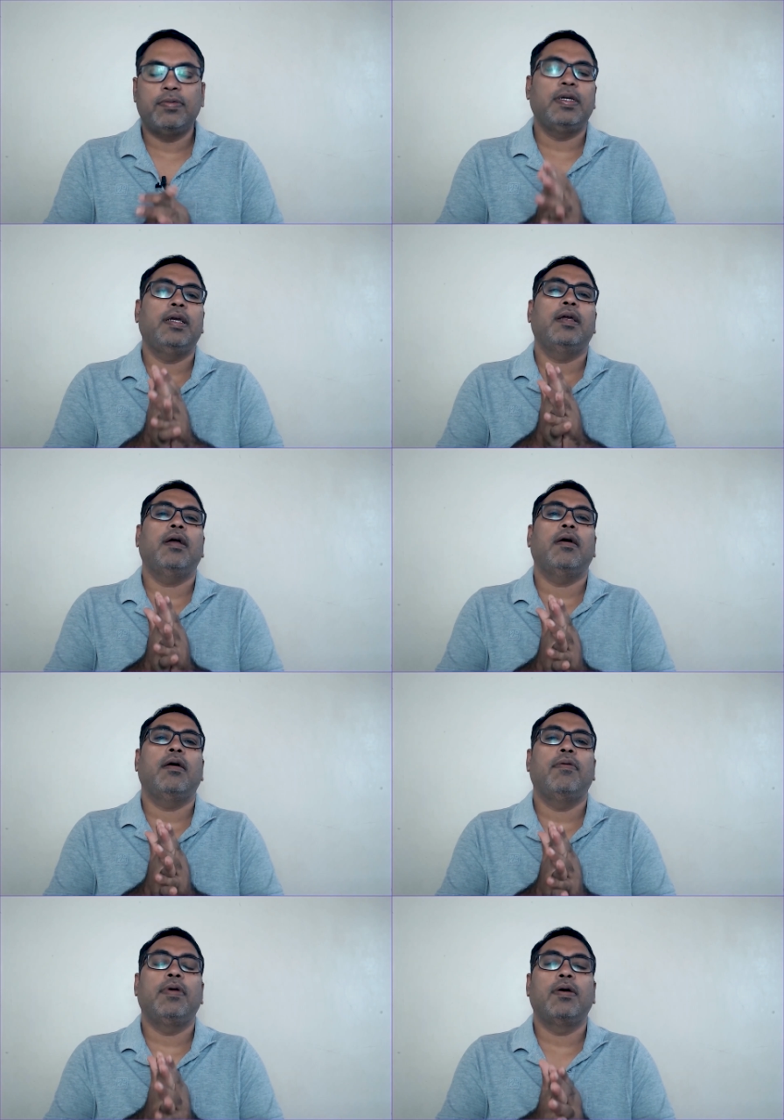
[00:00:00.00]
Today
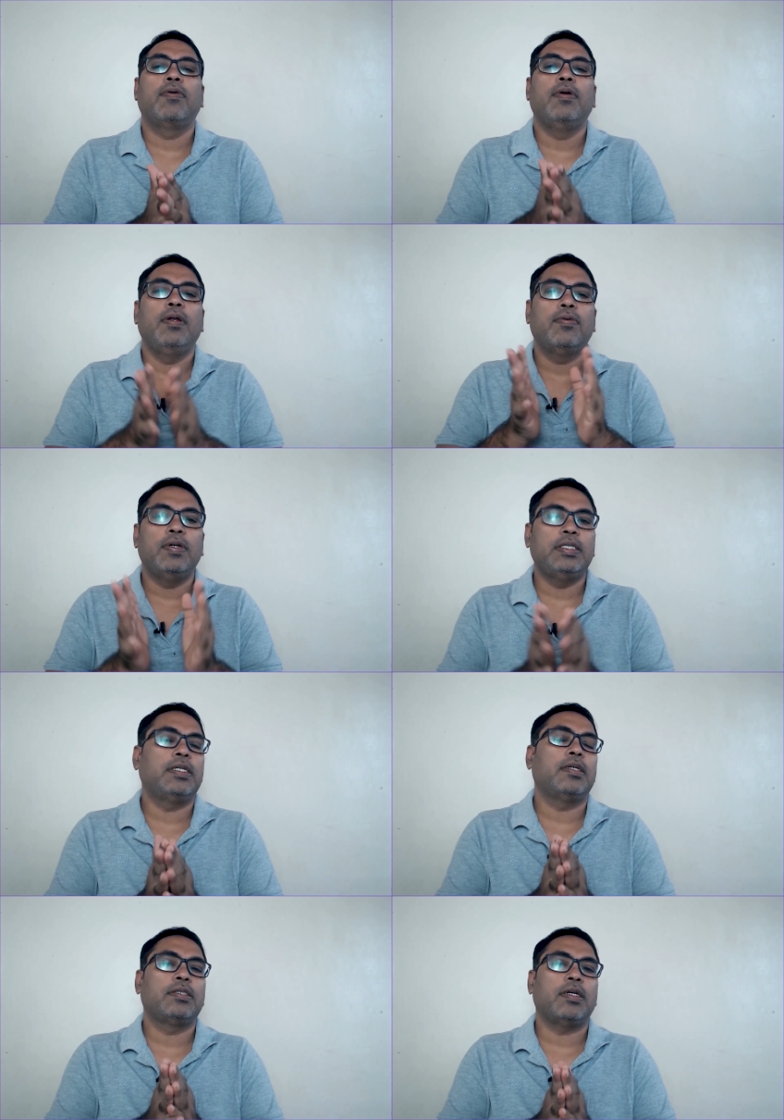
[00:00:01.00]
we are going to
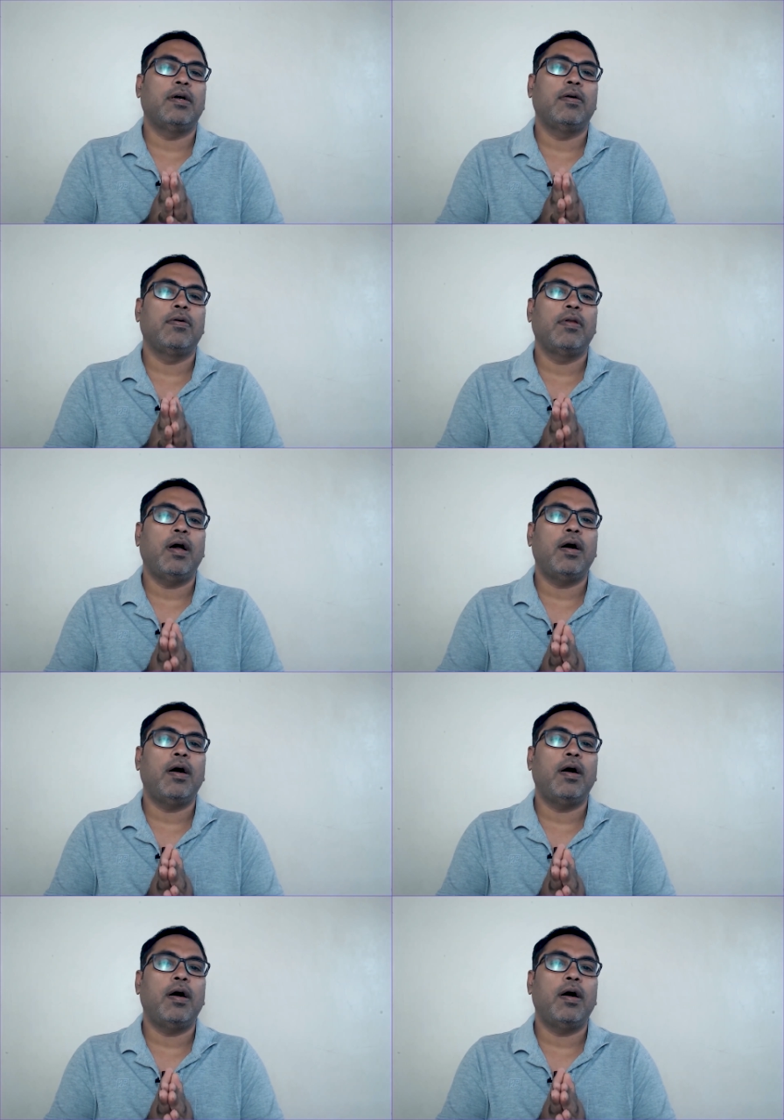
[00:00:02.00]
discuss on